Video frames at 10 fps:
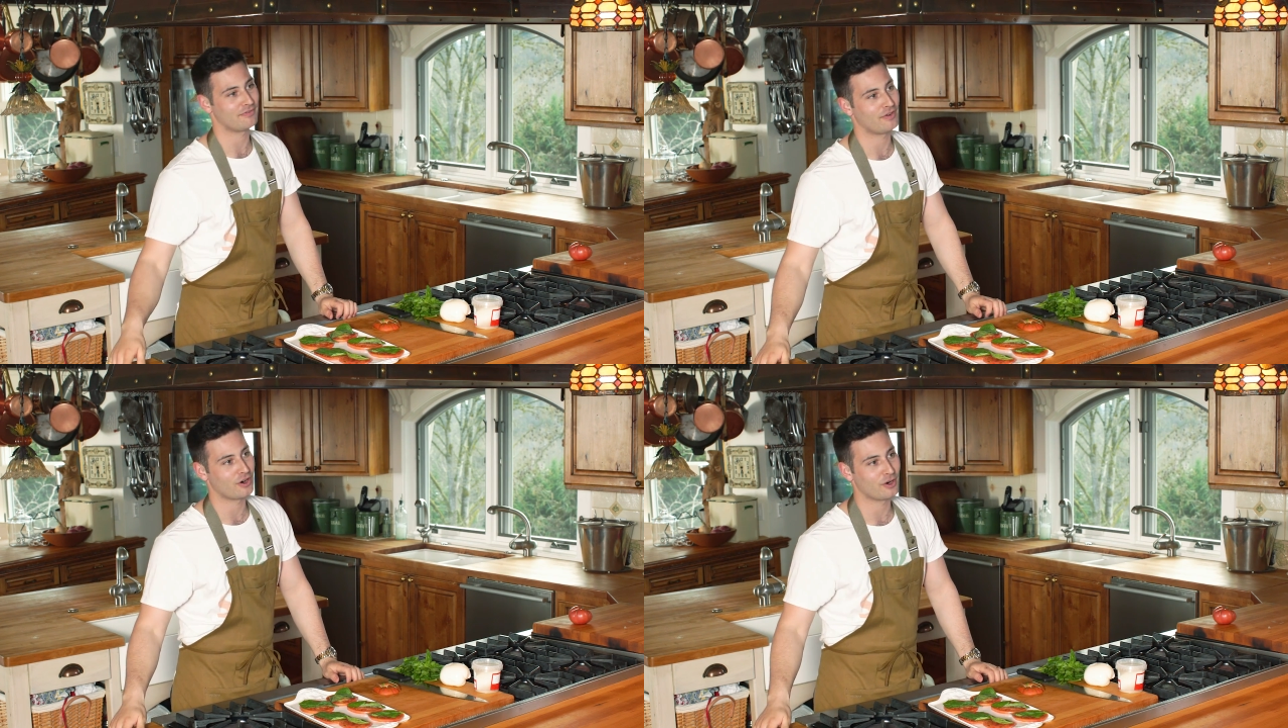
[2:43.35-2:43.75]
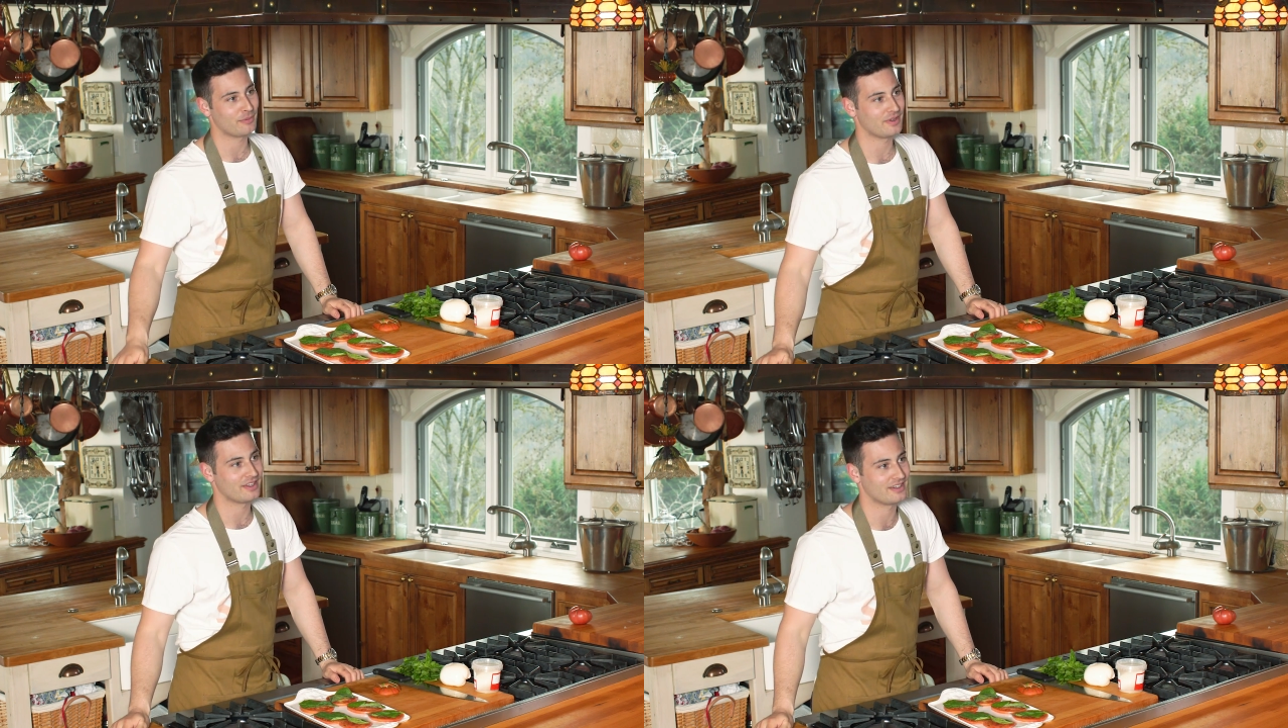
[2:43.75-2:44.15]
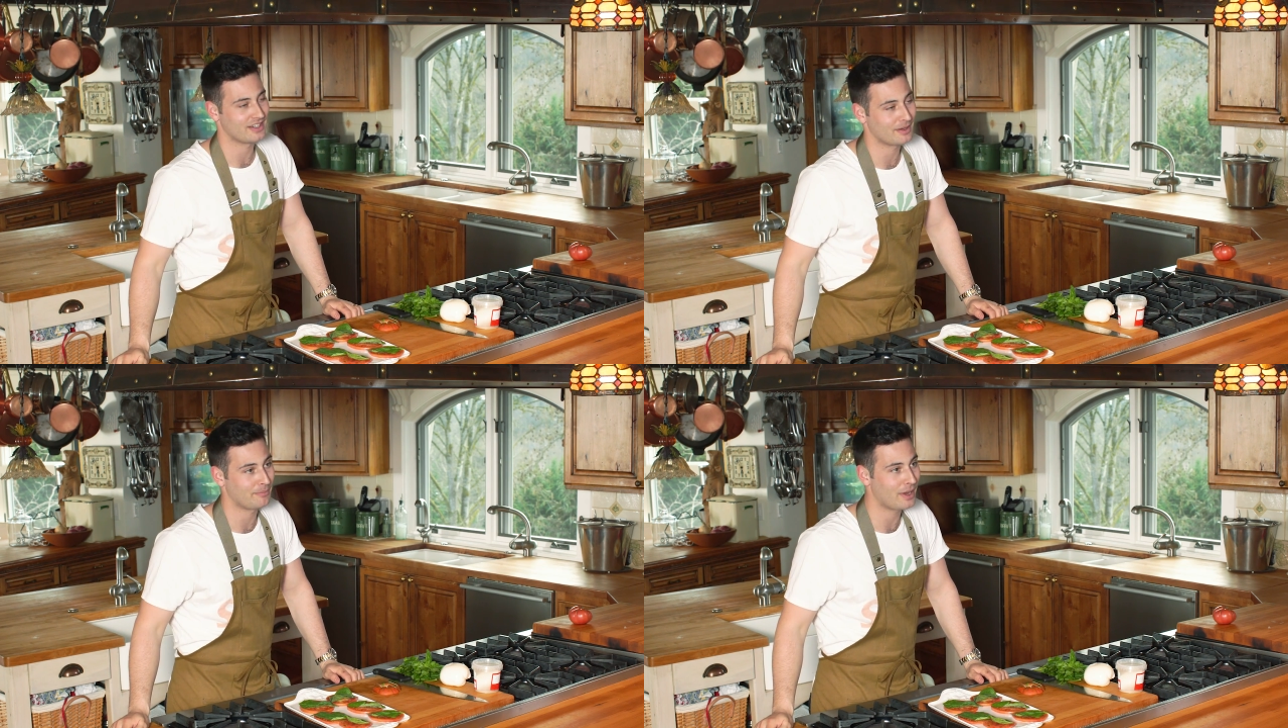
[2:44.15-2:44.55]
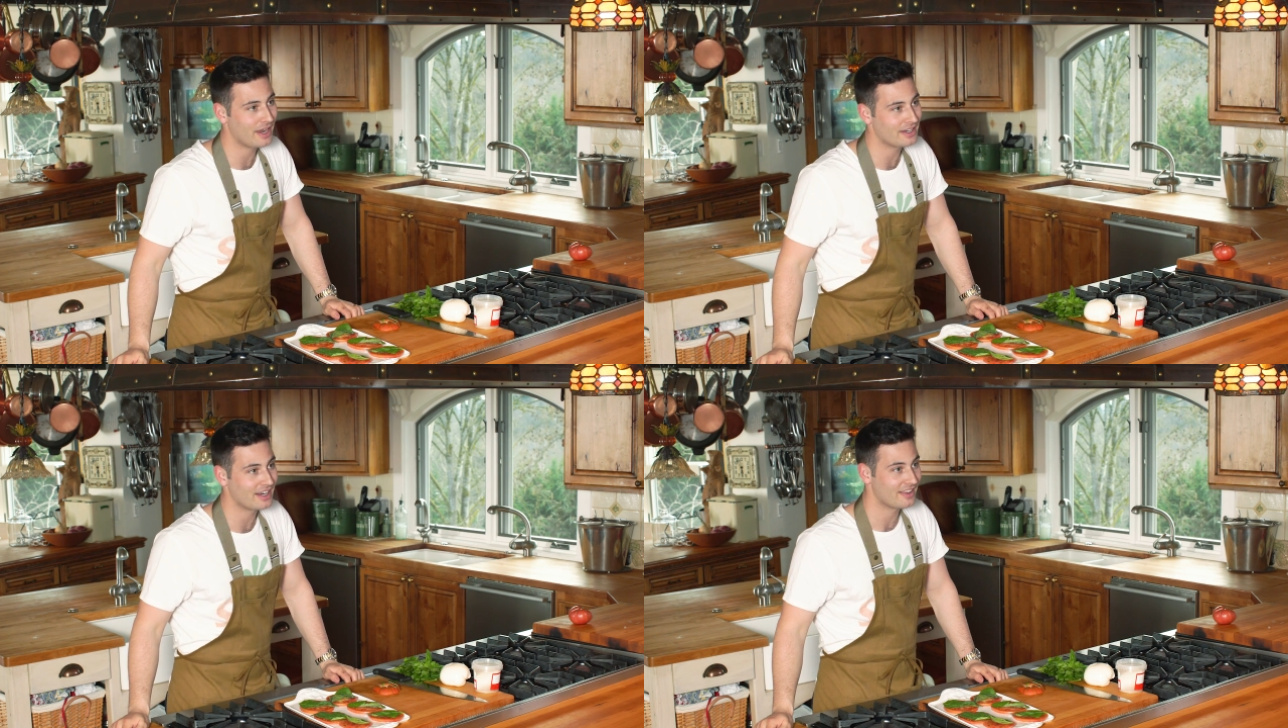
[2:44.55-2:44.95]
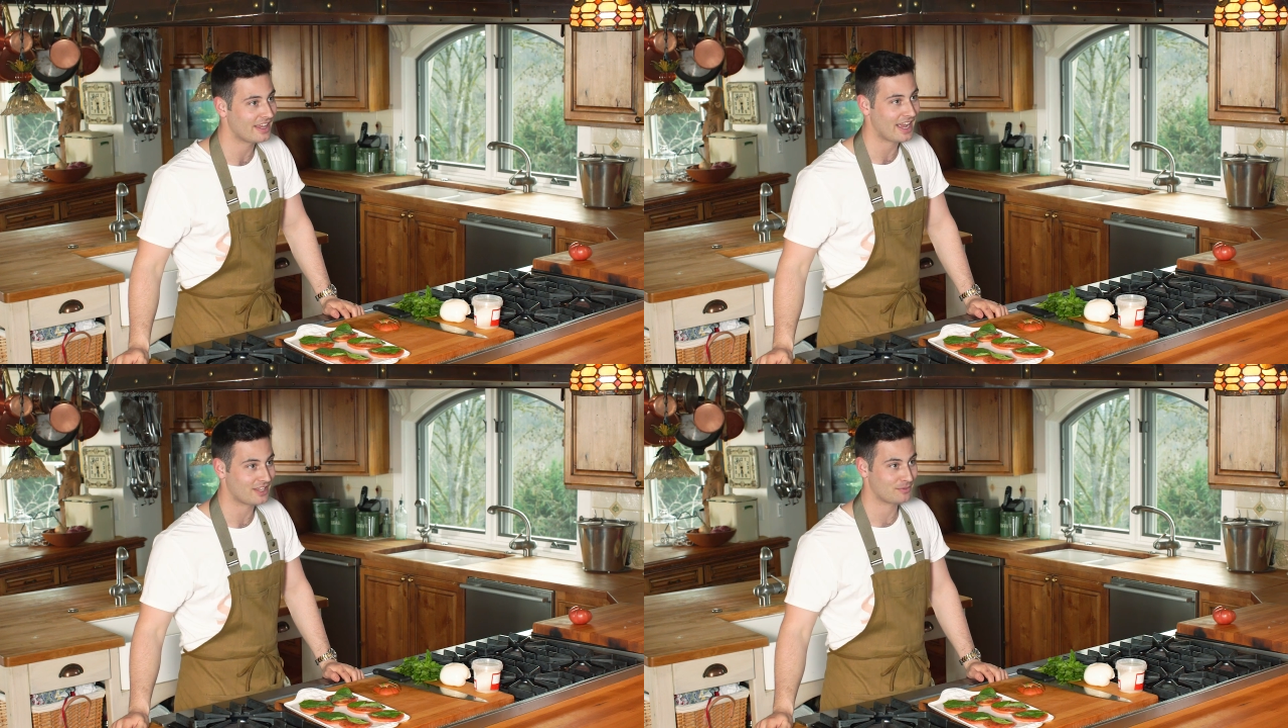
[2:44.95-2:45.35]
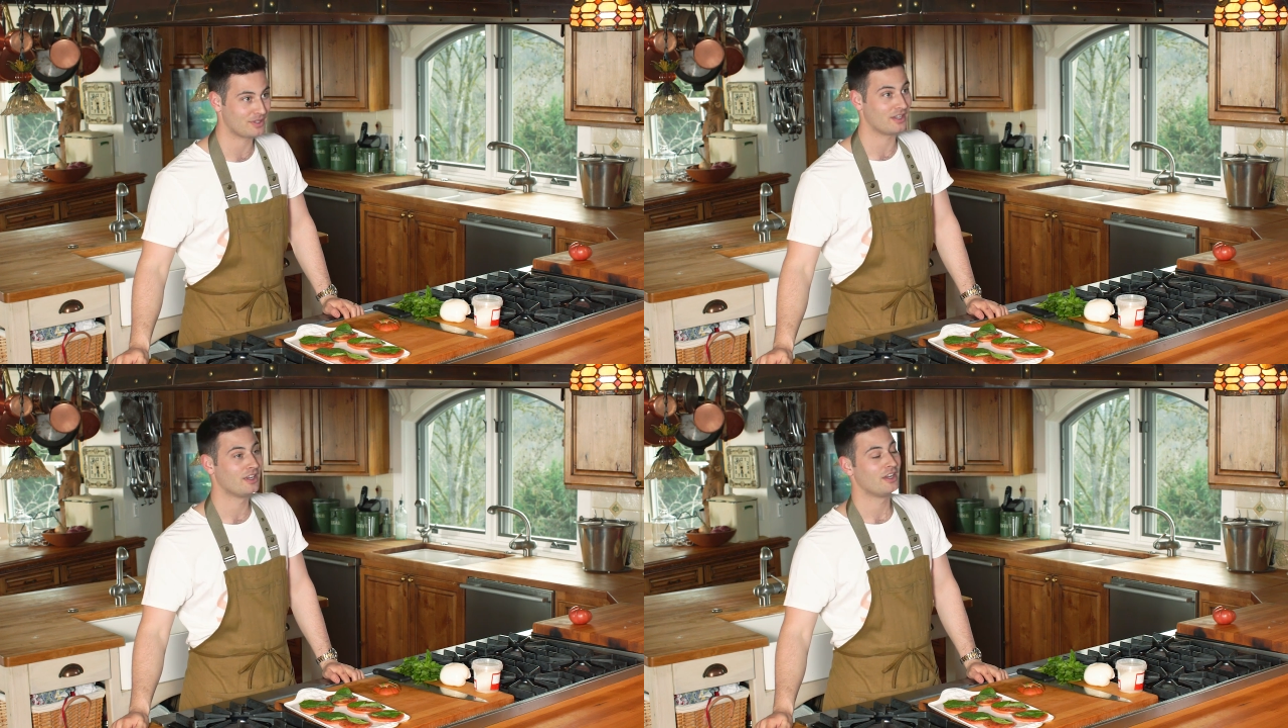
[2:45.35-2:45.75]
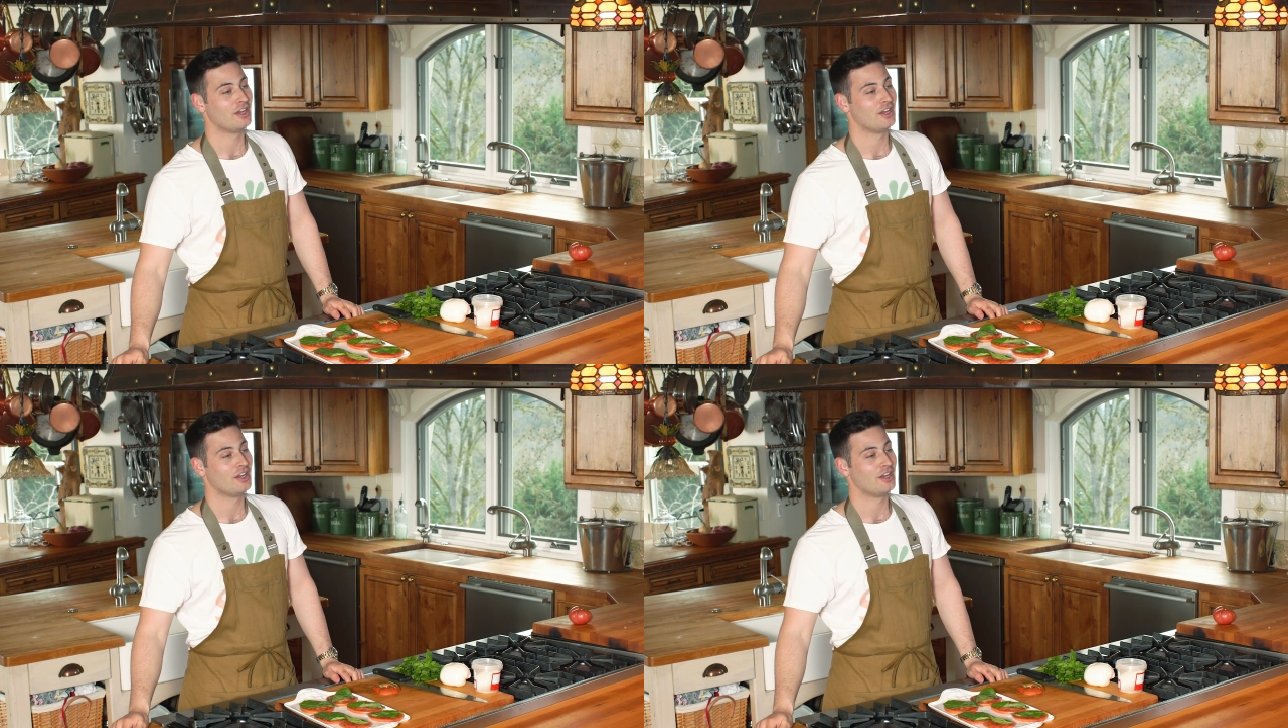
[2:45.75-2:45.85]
farm in Campania, they asked me,